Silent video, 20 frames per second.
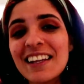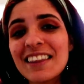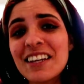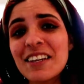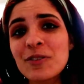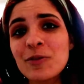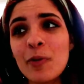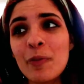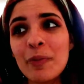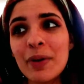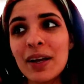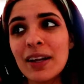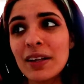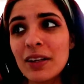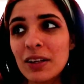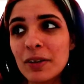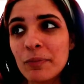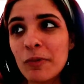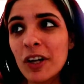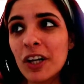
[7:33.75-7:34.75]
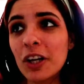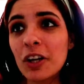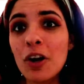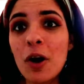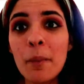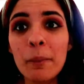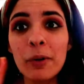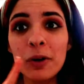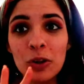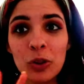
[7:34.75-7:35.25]
This will be video
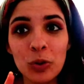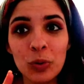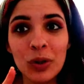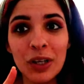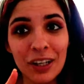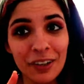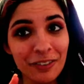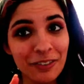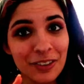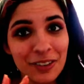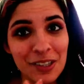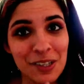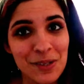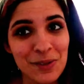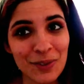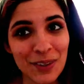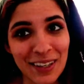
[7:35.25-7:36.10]
number three for this